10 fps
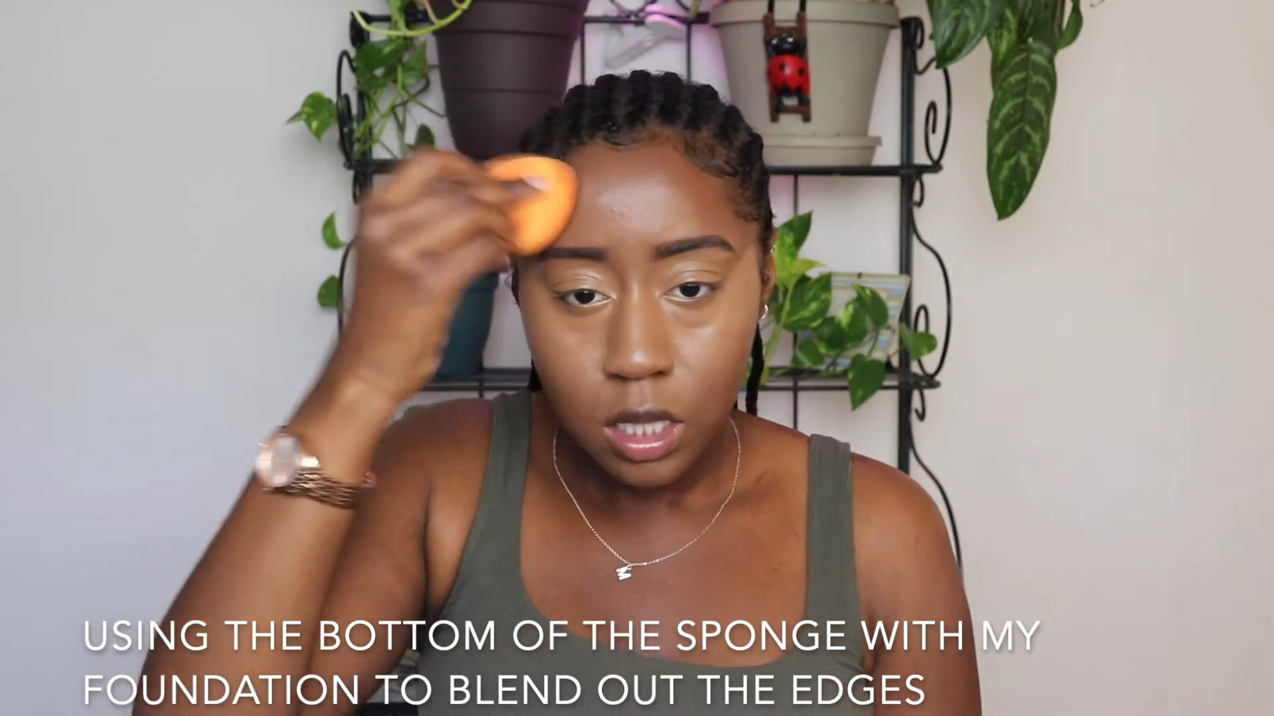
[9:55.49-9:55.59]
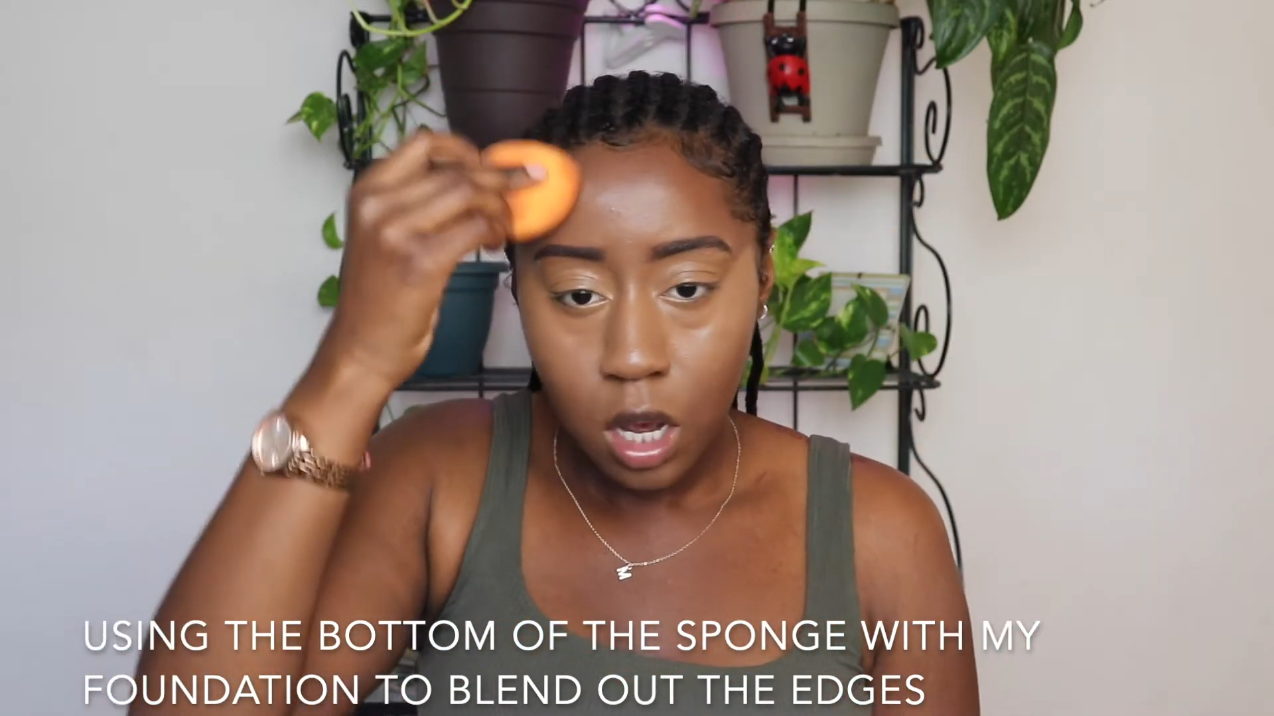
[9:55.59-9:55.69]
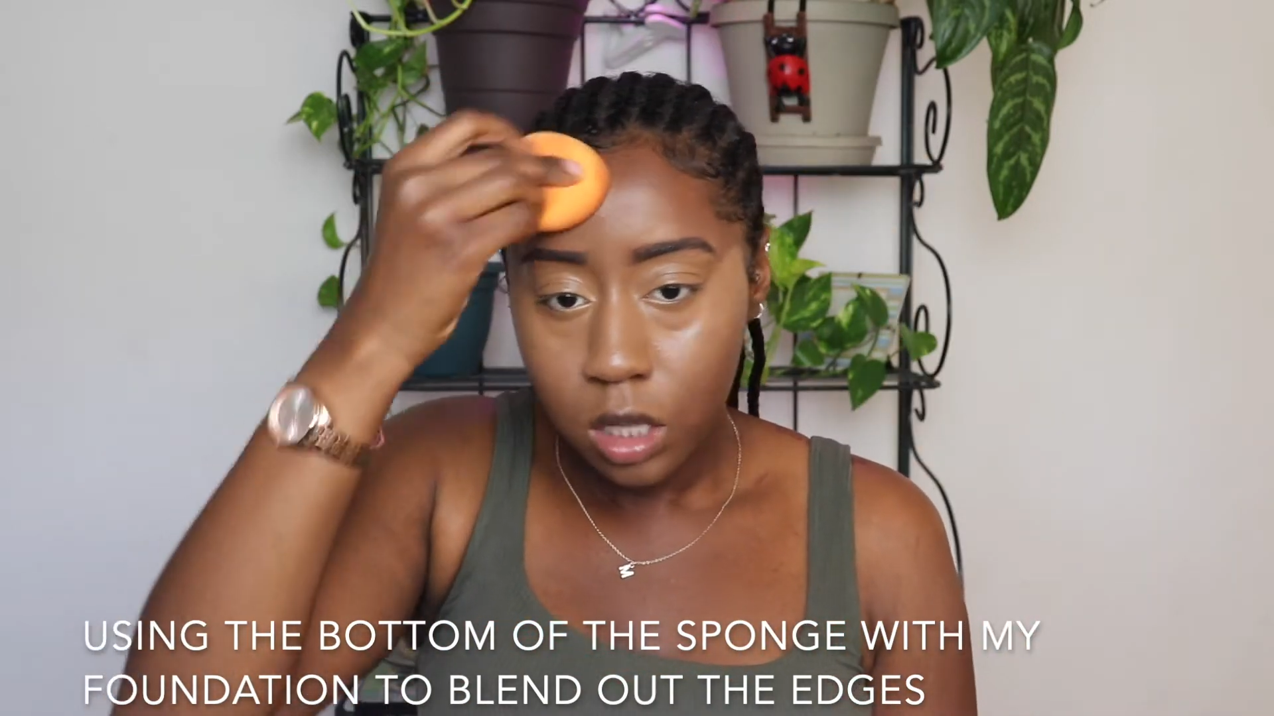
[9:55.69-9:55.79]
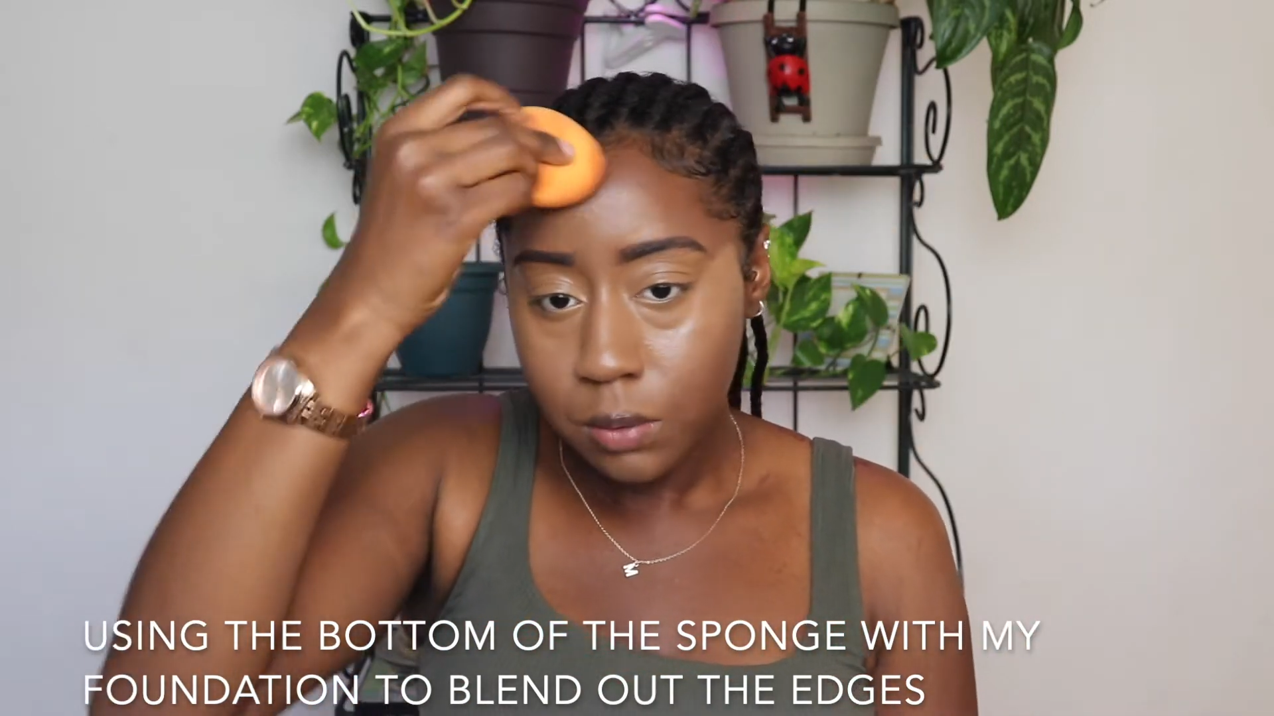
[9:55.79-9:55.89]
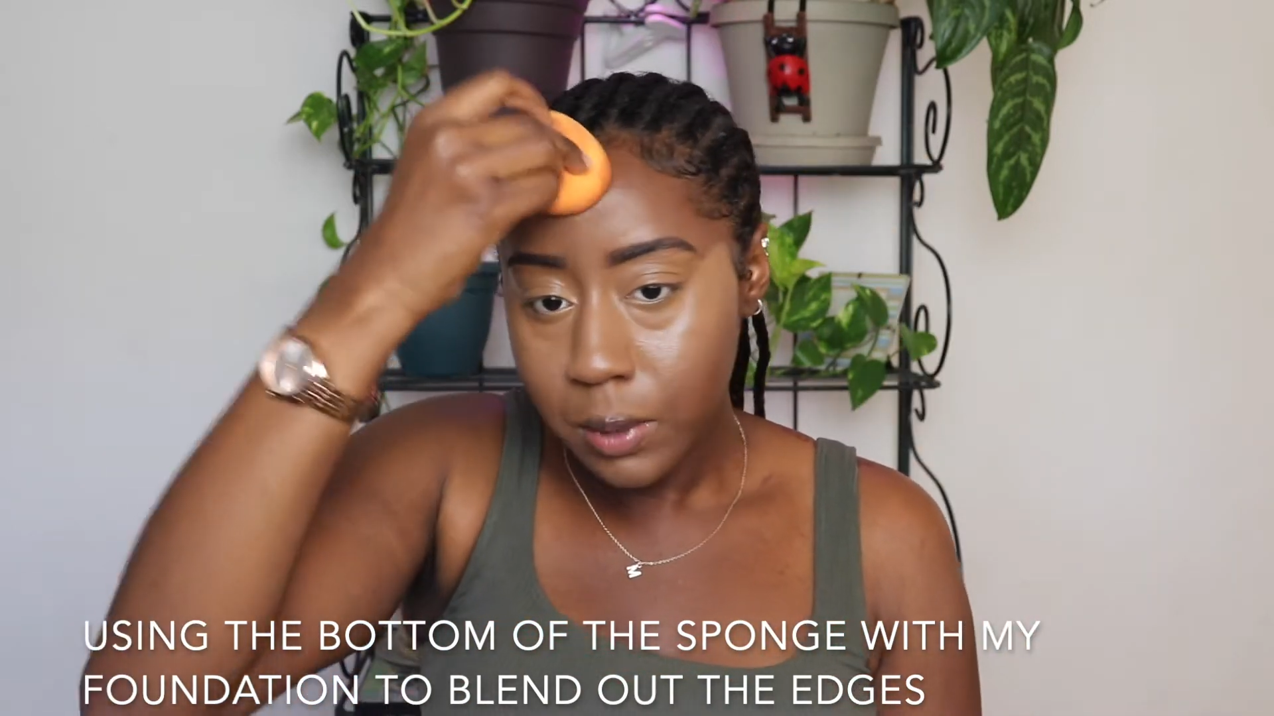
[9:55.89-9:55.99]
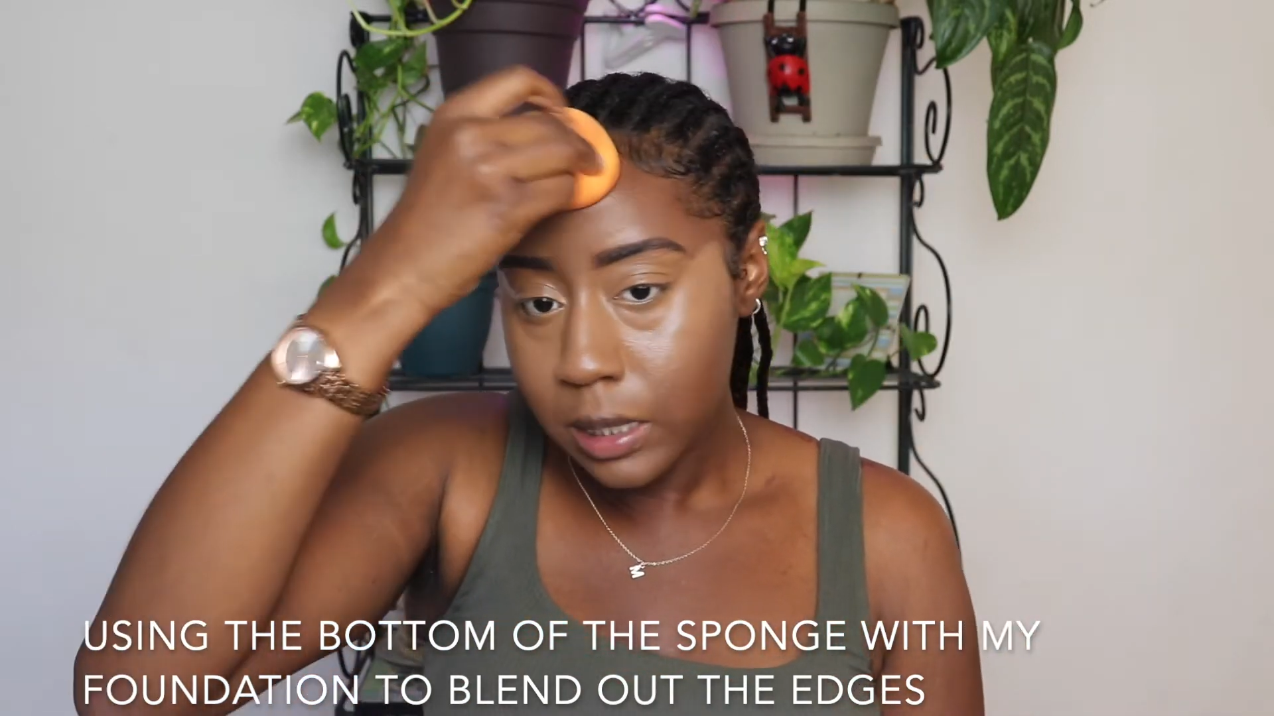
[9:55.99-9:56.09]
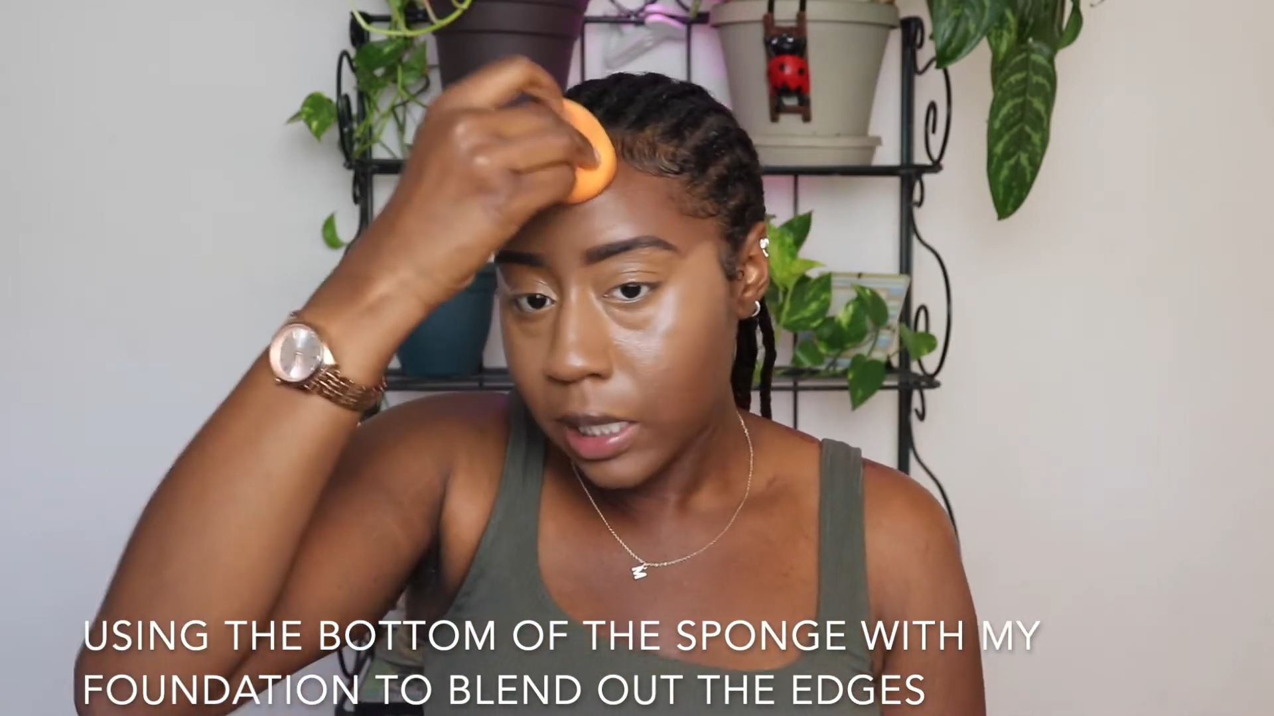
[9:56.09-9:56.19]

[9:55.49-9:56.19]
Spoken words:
all around